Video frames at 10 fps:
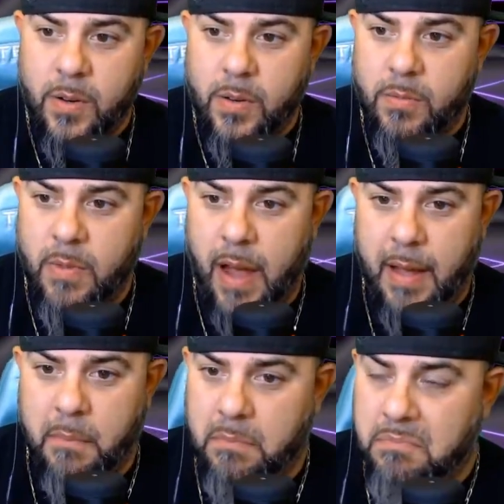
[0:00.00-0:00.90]
That's messed
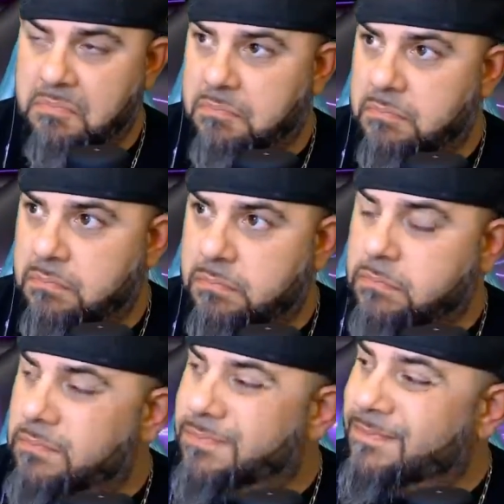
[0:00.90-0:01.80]
up for
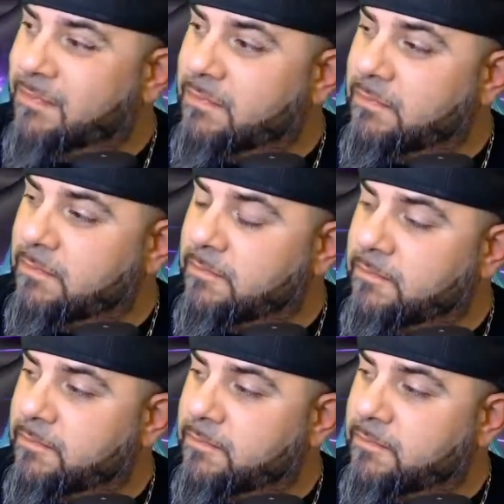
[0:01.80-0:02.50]
2 reasons.